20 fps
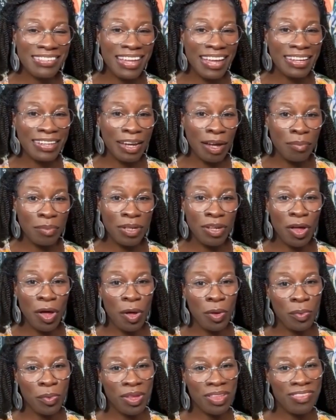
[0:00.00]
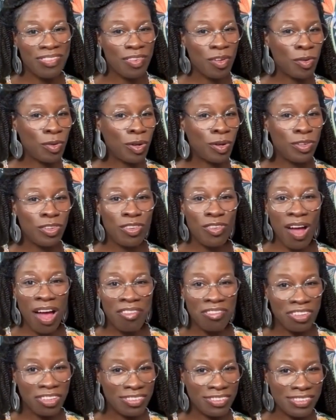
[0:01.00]
that come along with solo
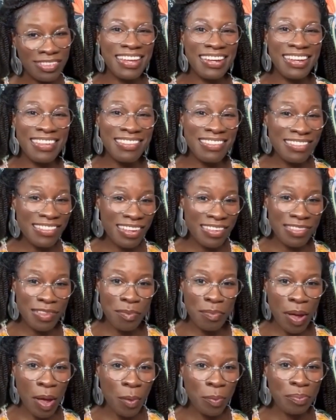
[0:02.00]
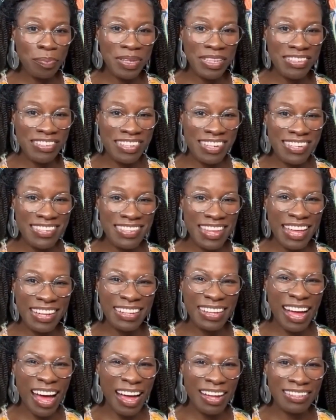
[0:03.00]
travel. It isn't just about beaches and
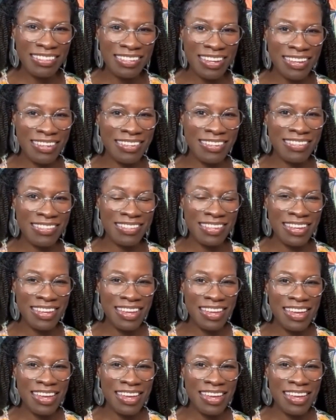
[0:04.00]
cocktails.